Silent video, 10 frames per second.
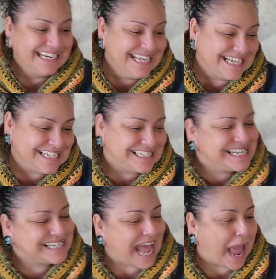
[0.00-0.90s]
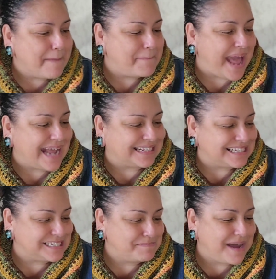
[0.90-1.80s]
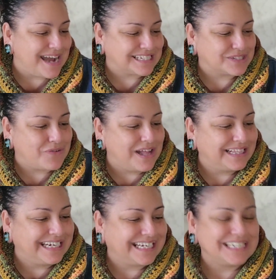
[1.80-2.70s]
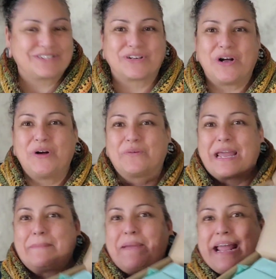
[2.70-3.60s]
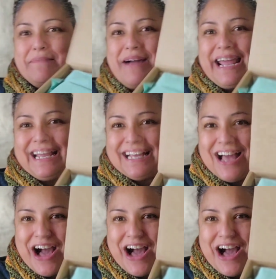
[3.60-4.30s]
Look, it says, I packed this box. Quality control, Red Bank Mike.